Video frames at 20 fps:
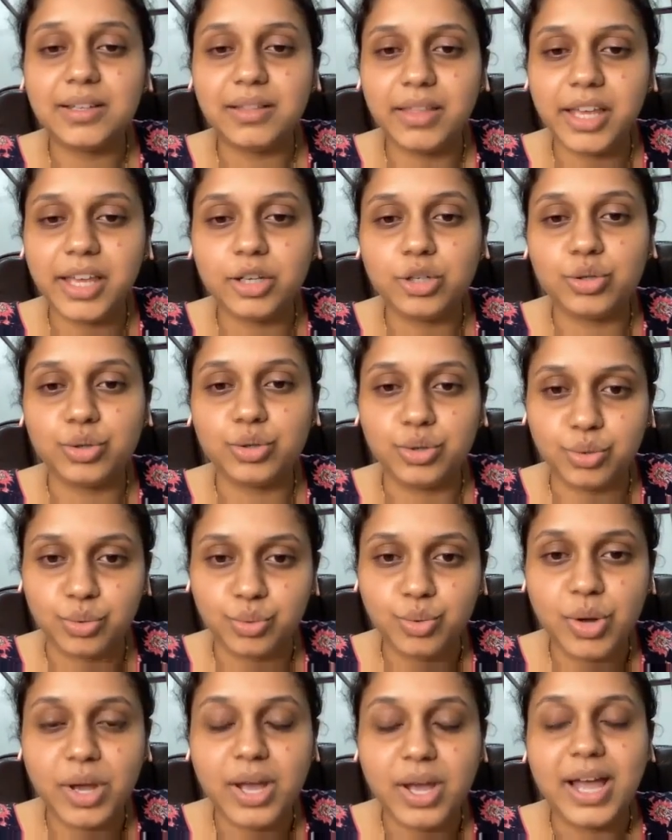easier thing to
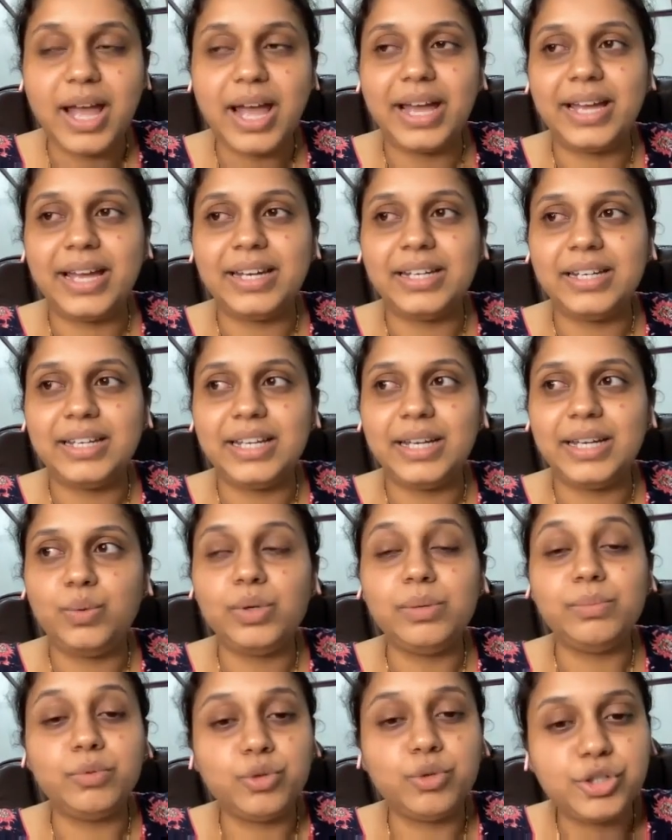do, and
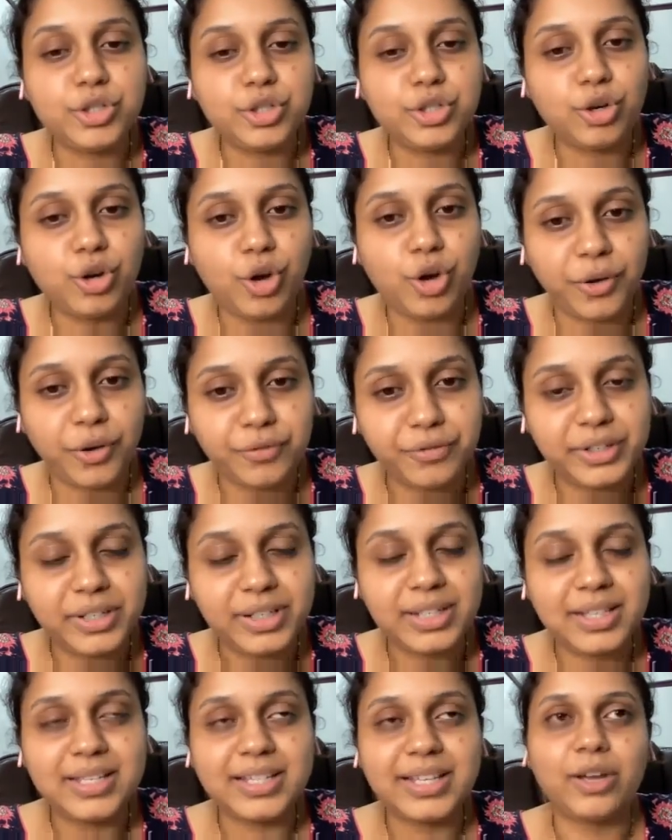it will boost your
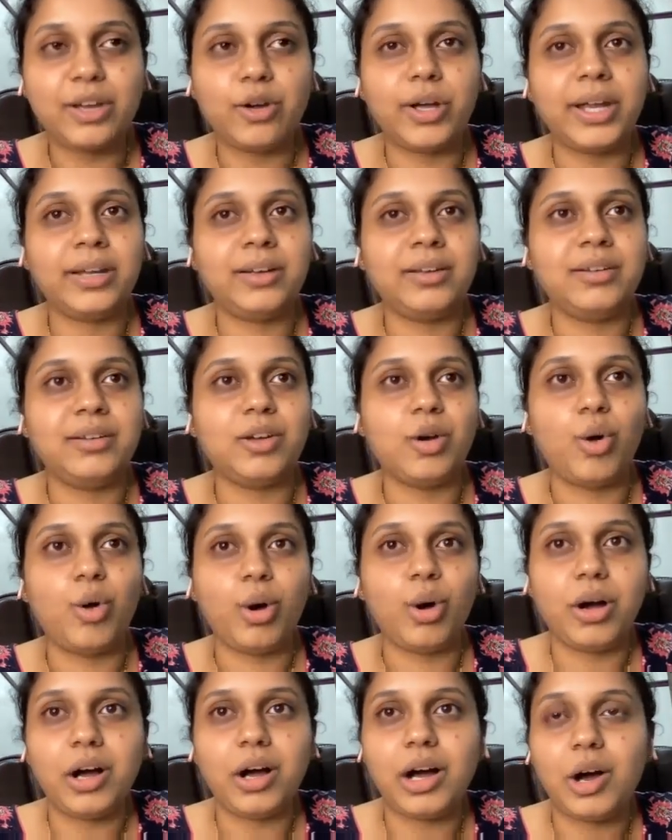confidence. And
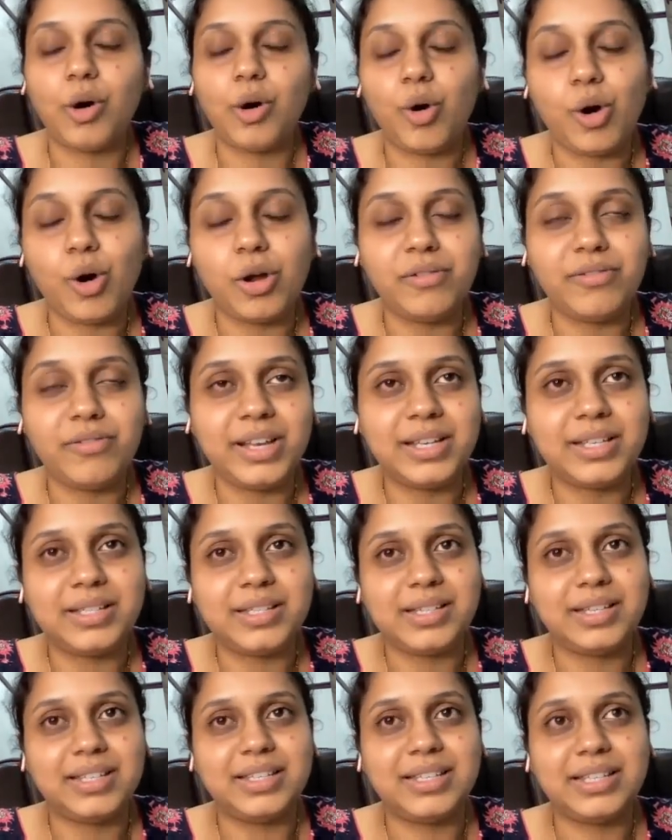
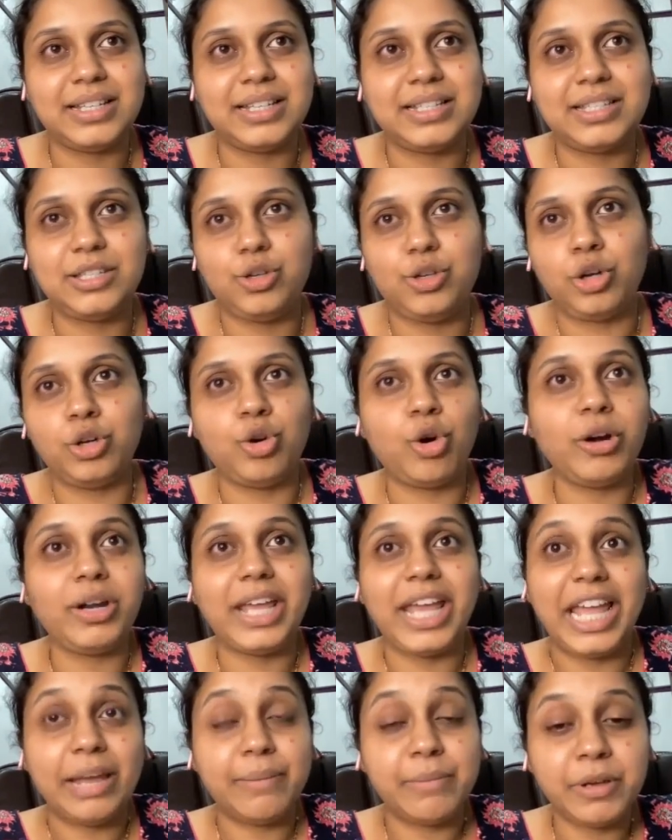always, it's you're
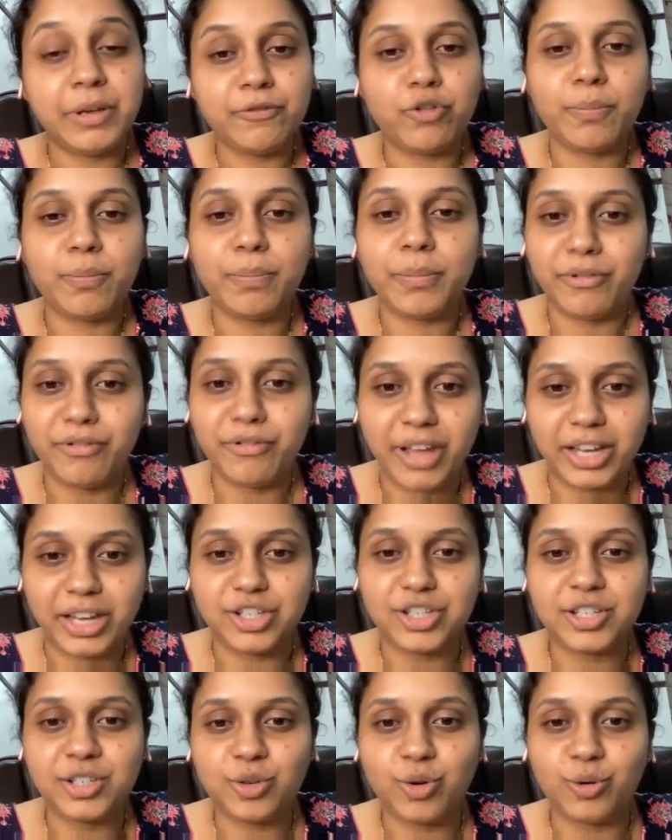not aiming for
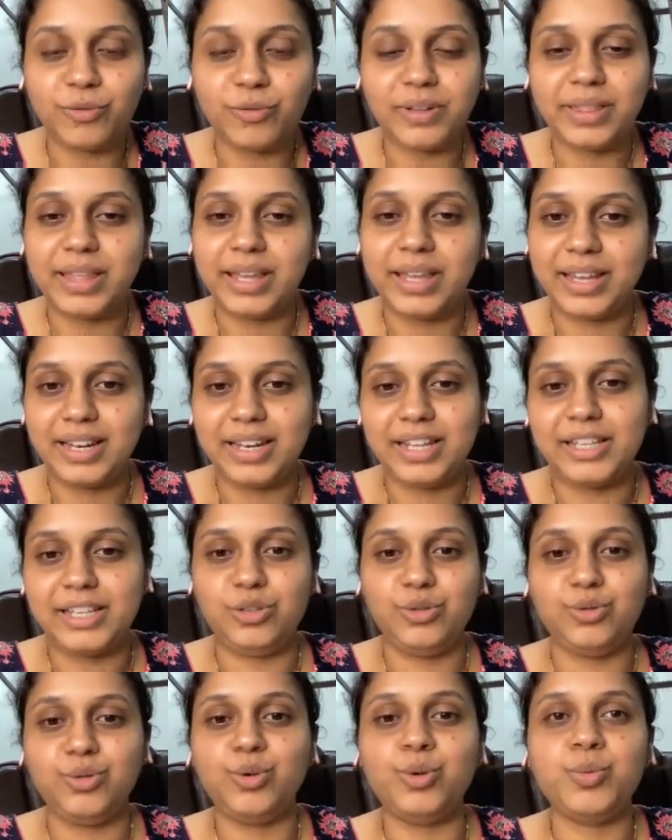perfection over there.
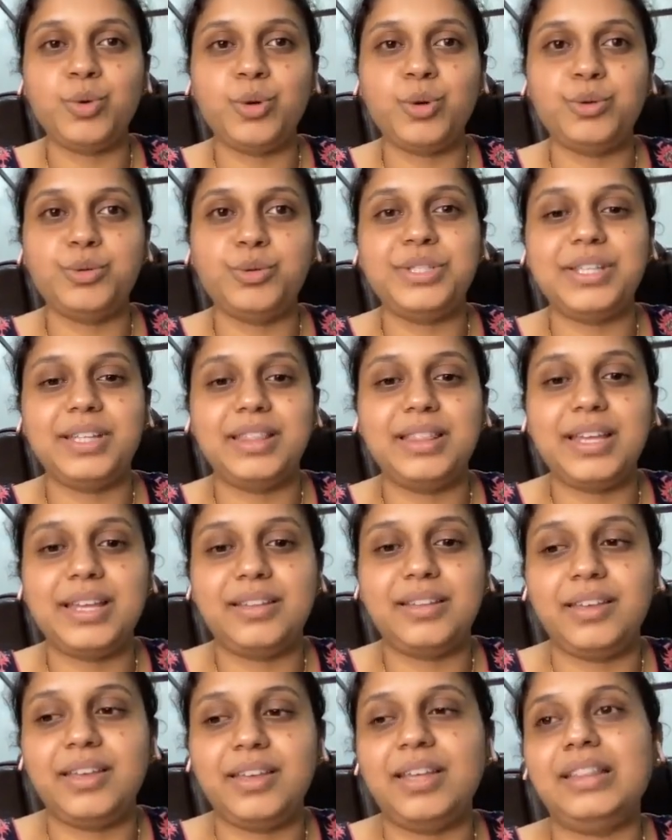Like, you don't want to sit
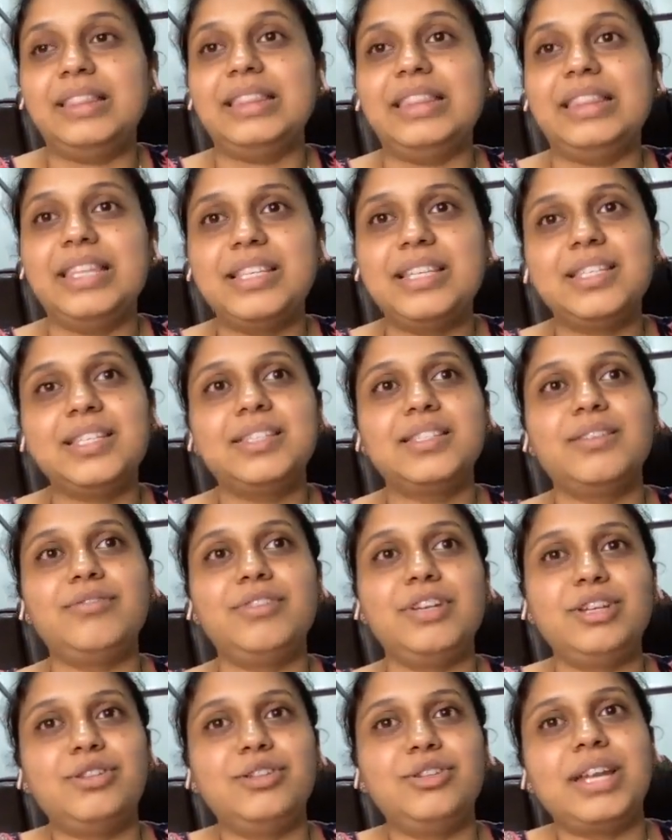there thinking, this is
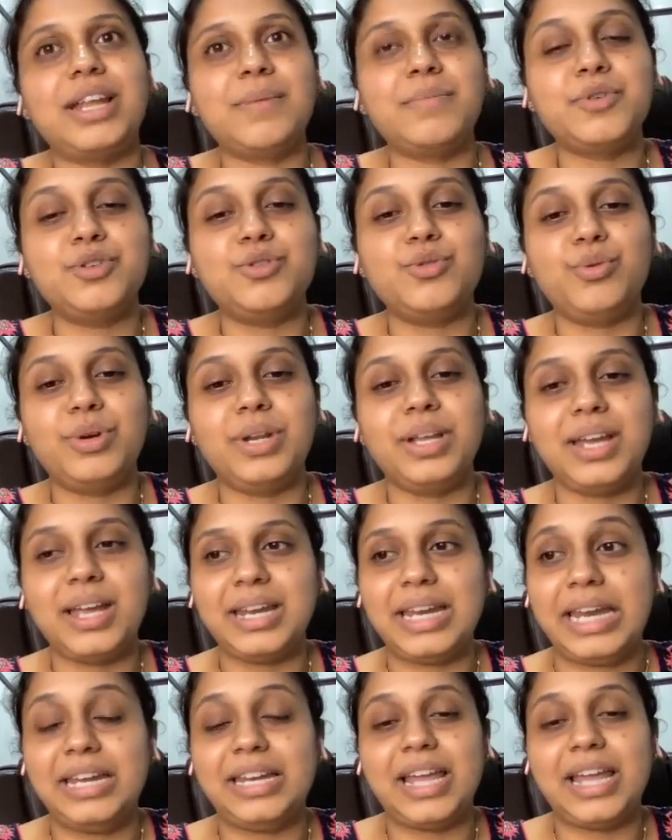the video that I'm shooting
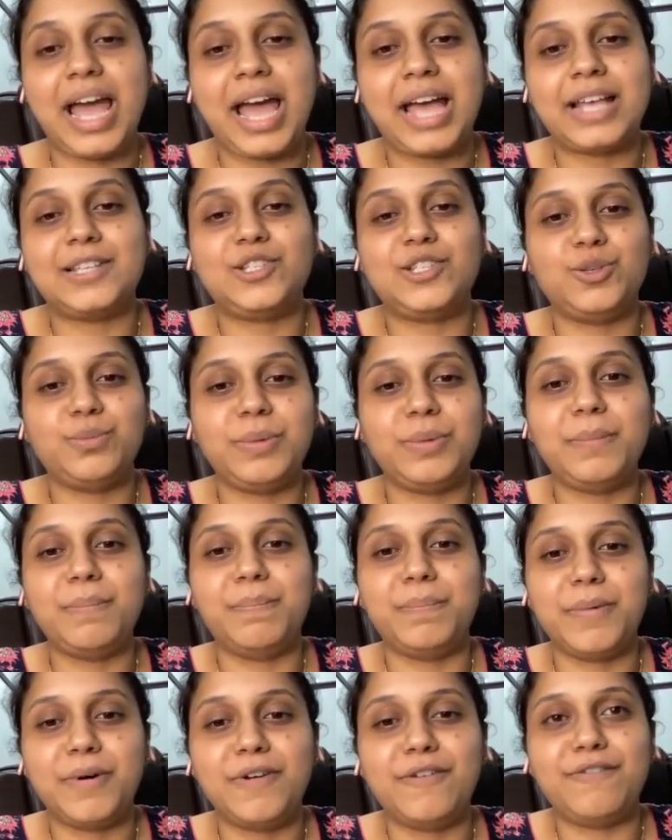and it has to
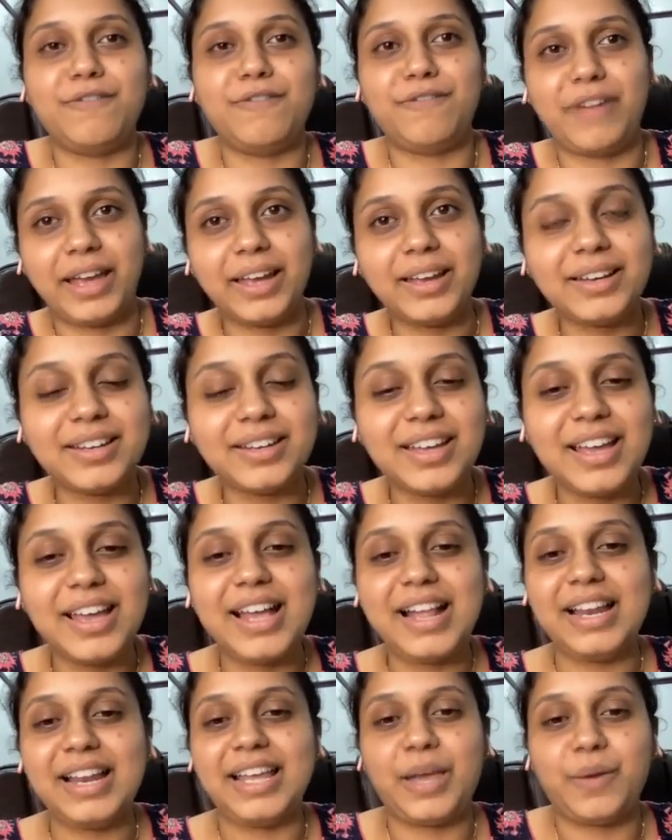be perfect.
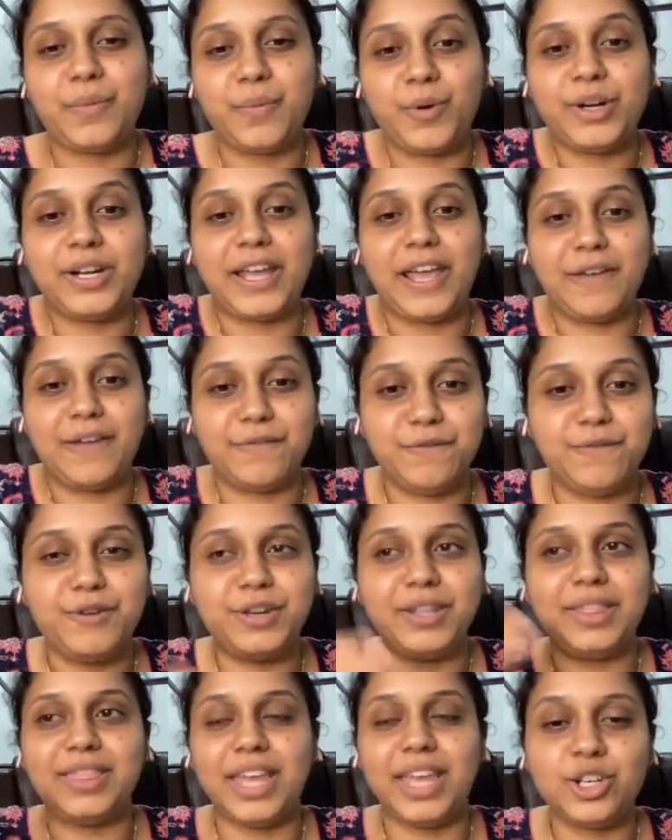Like, I want
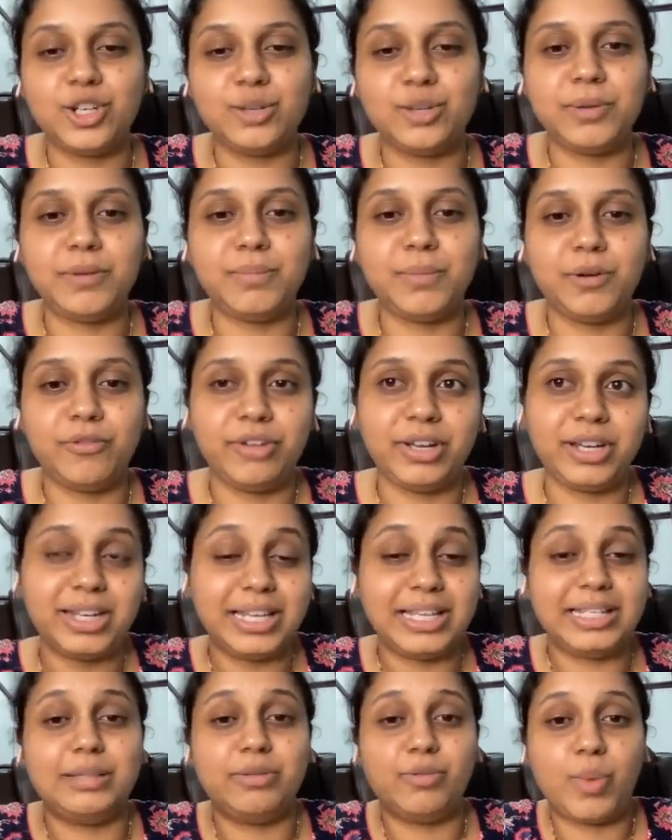everything to be
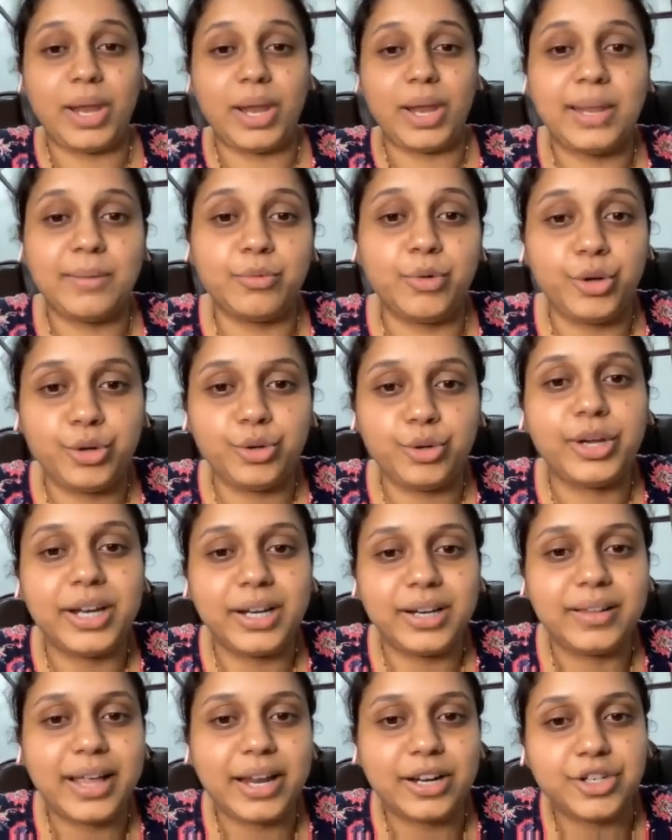perfect is when I'm going to
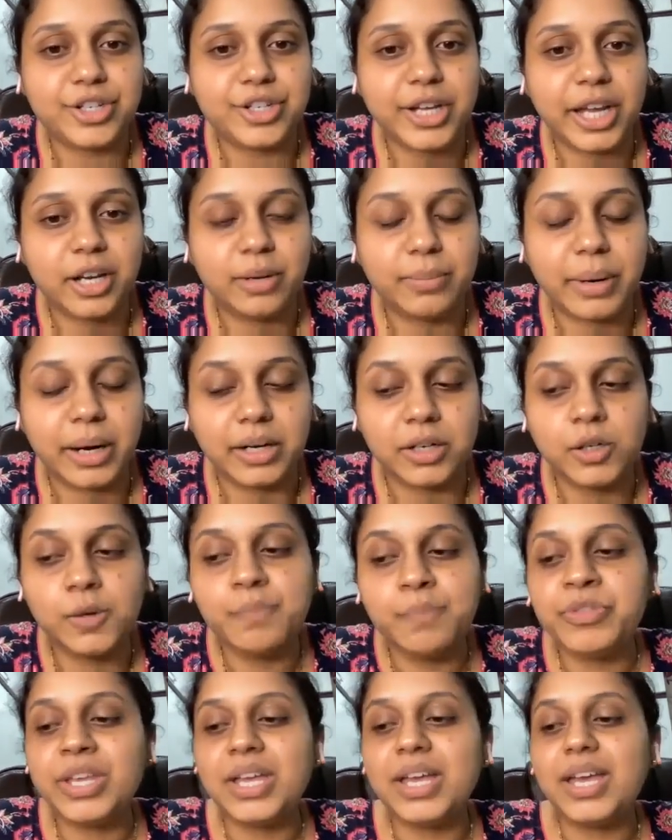hit that share button.